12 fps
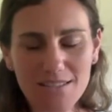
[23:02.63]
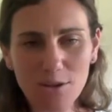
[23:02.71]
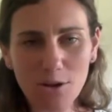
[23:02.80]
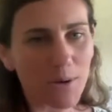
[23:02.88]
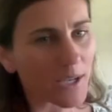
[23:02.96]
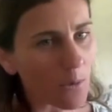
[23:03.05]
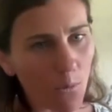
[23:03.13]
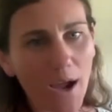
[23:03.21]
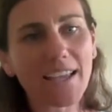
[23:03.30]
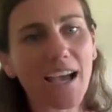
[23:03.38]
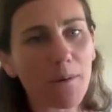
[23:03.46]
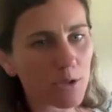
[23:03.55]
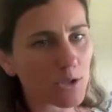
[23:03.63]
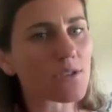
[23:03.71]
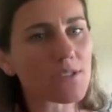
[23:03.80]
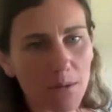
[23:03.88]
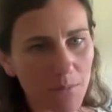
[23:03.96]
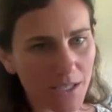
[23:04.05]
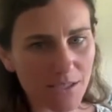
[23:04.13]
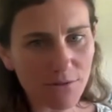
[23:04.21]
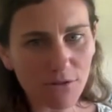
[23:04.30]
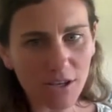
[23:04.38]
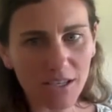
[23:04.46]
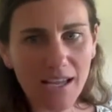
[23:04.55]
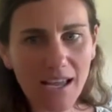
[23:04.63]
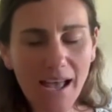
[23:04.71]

We can wake up and do something different.